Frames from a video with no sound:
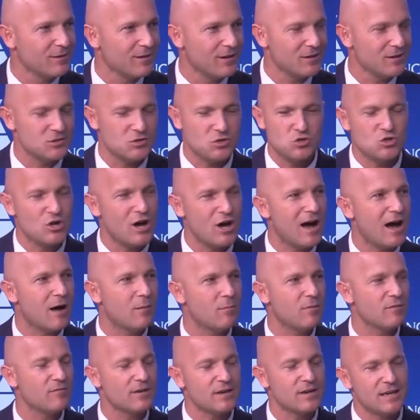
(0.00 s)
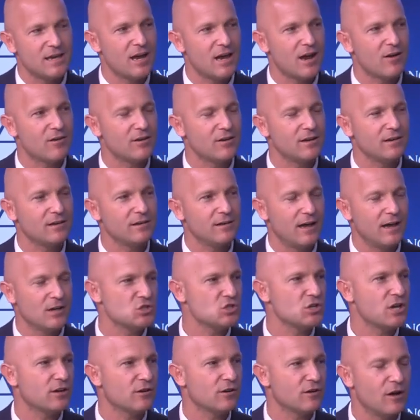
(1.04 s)
It's the job of a caring
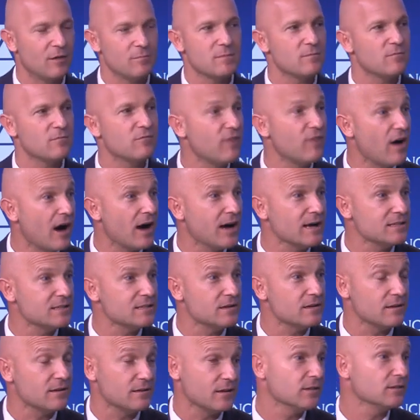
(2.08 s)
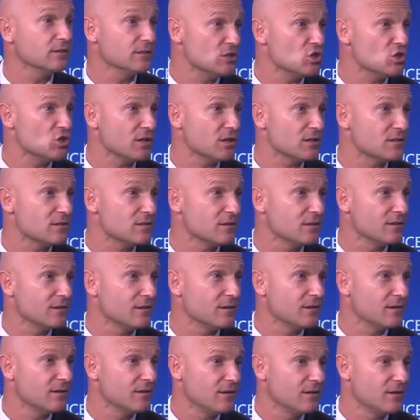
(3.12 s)
educator to help them find and unleash it.
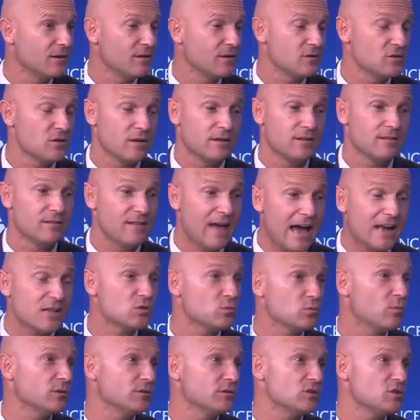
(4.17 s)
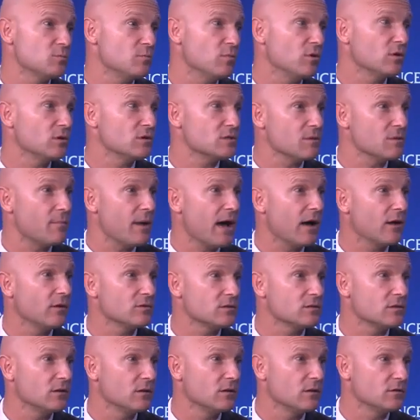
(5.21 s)
That is what this book is
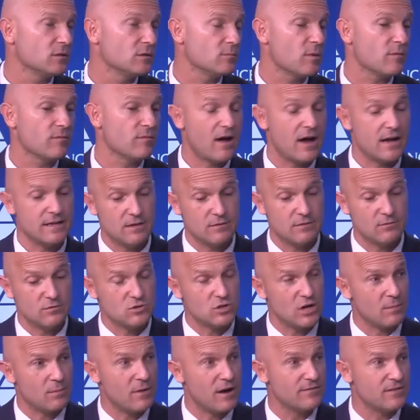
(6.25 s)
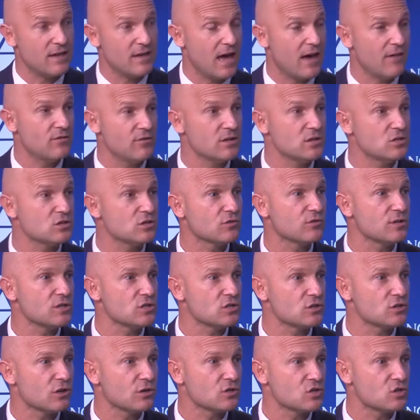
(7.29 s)
about, to provide the evidence, the
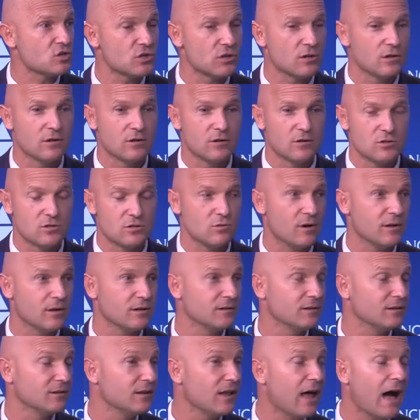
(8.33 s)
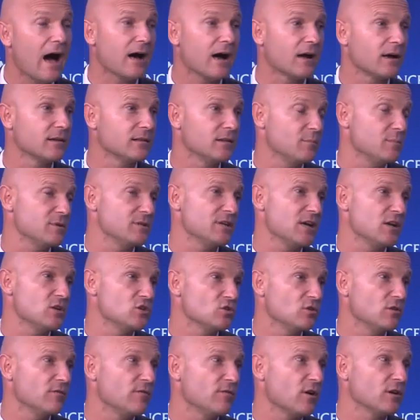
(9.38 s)
research, to unlock the
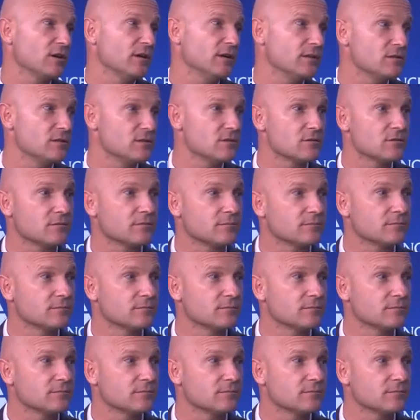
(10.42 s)
potential of our kids.